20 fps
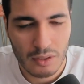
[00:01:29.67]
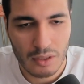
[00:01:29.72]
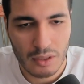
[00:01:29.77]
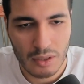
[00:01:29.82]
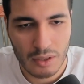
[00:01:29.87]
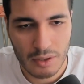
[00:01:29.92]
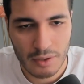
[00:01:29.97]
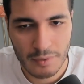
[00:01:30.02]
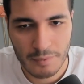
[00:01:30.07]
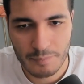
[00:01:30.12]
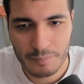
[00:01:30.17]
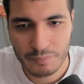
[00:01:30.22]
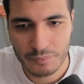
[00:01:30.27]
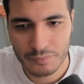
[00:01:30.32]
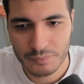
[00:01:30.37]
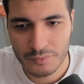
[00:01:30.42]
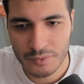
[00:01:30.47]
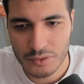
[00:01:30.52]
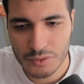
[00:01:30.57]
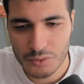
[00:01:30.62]

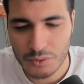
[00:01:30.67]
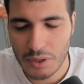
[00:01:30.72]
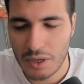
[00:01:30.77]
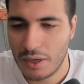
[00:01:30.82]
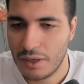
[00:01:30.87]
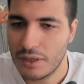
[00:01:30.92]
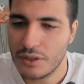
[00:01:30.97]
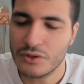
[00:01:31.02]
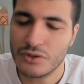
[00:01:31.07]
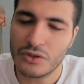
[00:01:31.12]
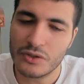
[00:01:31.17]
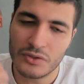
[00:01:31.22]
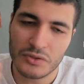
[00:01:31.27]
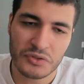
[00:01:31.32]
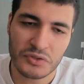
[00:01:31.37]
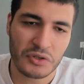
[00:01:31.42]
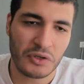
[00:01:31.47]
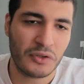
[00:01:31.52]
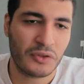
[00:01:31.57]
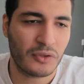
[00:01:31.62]
Um, so yeah, let's just
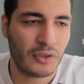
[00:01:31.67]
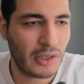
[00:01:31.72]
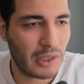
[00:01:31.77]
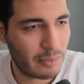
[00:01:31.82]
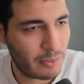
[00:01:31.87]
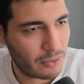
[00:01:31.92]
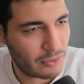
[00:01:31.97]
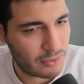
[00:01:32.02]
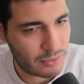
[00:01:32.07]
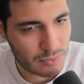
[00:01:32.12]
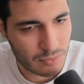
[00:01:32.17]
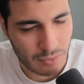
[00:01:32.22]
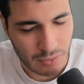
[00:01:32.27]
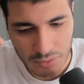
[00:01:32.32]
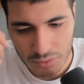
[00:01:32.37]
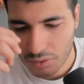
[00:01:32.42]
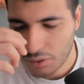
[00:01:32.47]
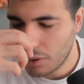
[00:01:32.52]
try think about this one.